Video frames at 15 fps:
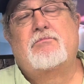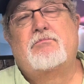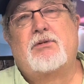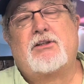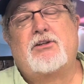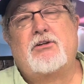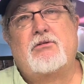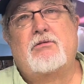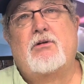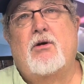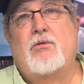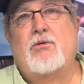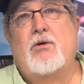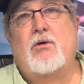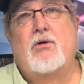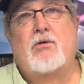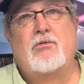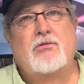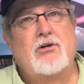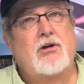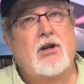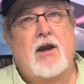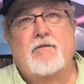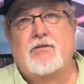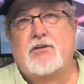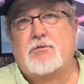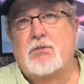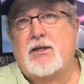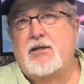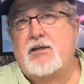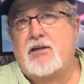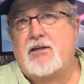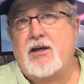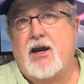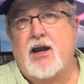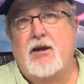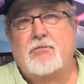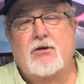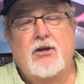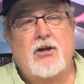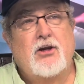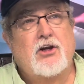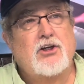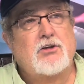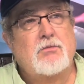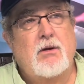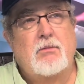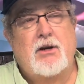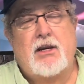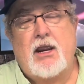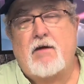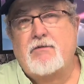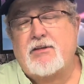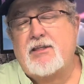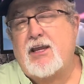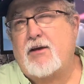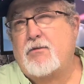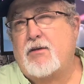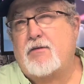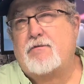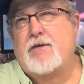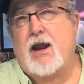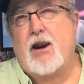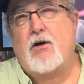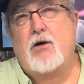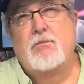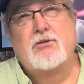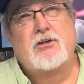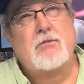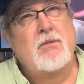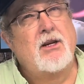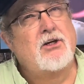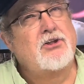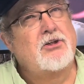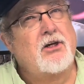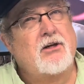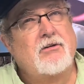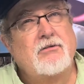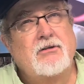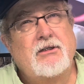But you don't know. You haven't spent any time. Because remember, everything with a firearm's diminishing.